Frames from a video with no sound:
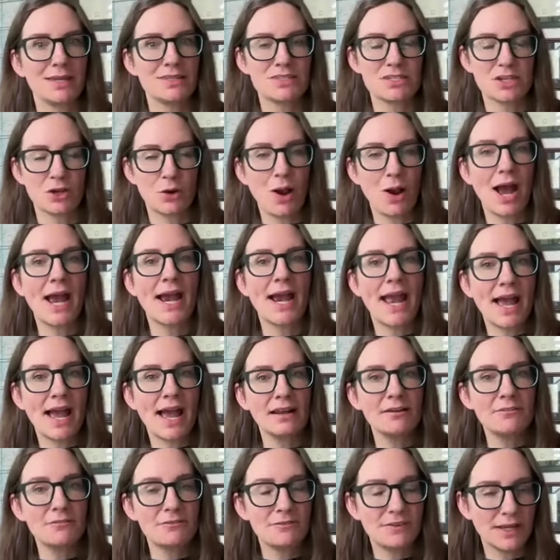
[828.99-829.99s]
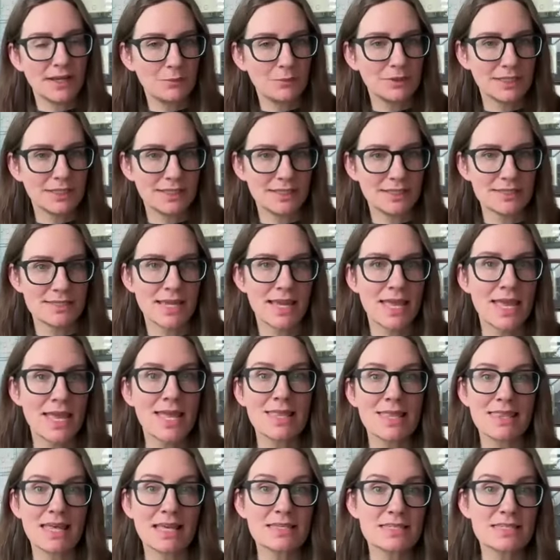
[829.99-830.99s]
And so I had families
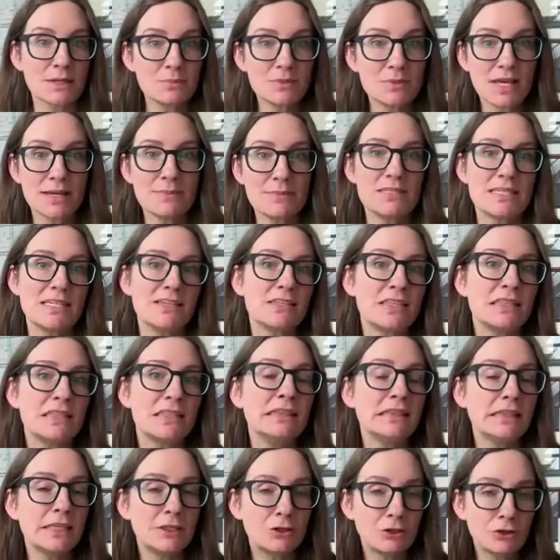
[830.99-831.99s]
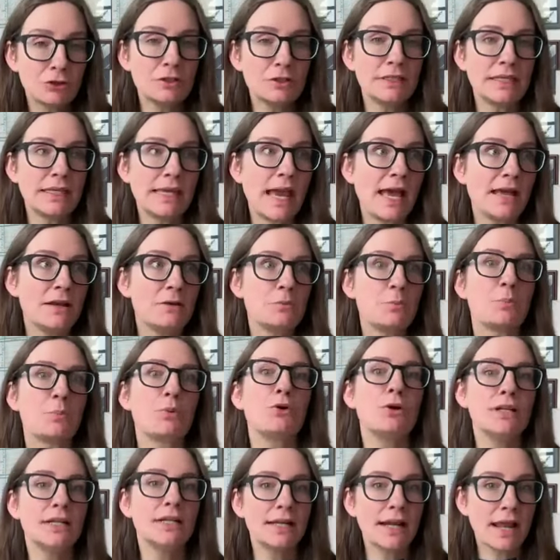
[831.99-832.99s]
that sometimes even literally had
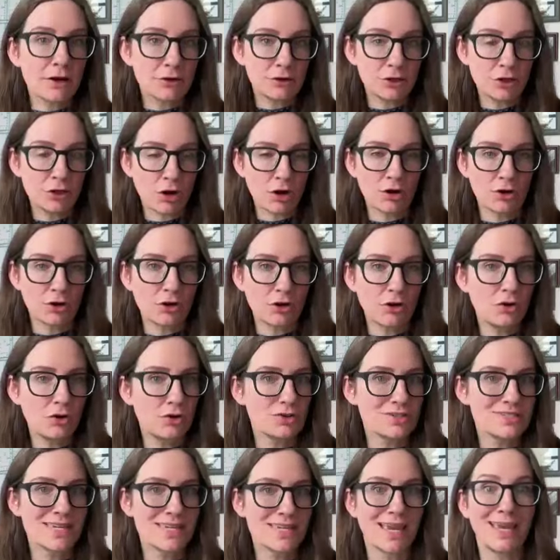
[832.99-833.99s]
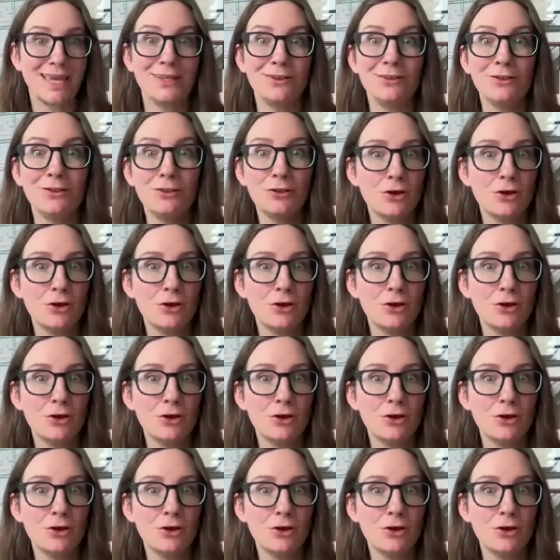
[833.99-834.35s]
printed out an article saying,